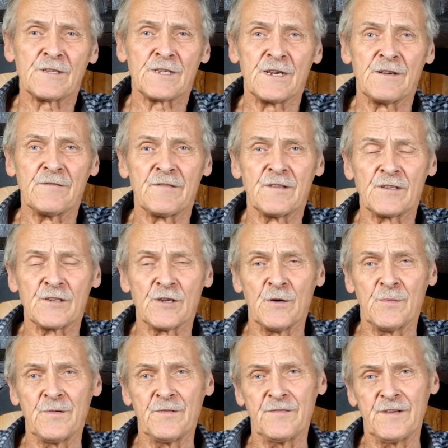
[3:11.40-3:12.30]
over the
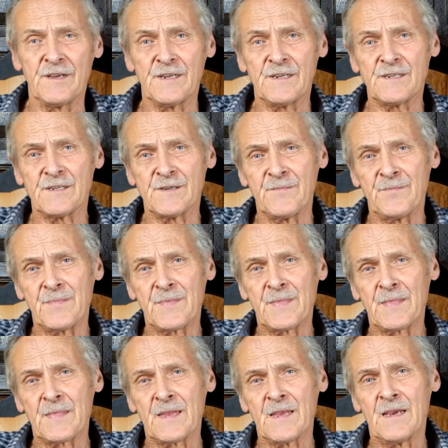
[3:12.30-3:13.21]
top of it.
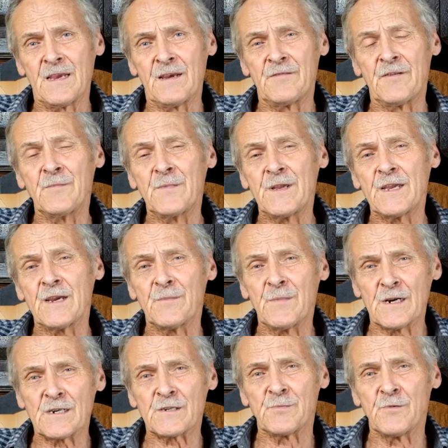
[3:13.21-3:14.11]
For me, a
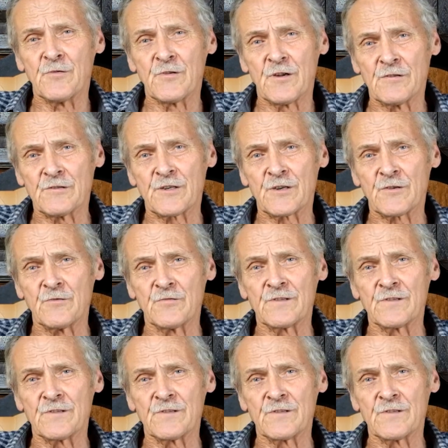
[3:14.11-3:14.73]
much more logical